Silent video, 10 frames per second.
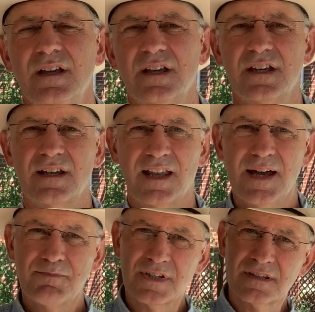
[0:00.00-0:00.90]
and he
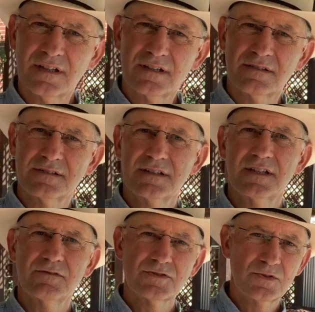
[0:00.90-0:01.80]
lapped it there on the
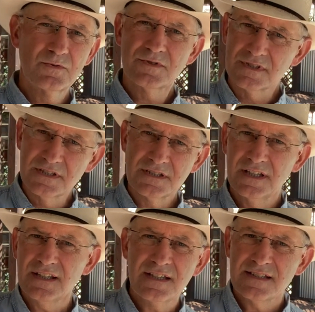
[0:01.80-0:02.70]
devil's horns, and he's
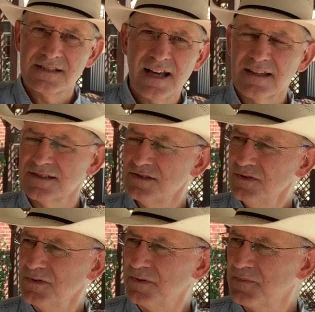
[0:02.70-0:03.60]
taking his dallies too.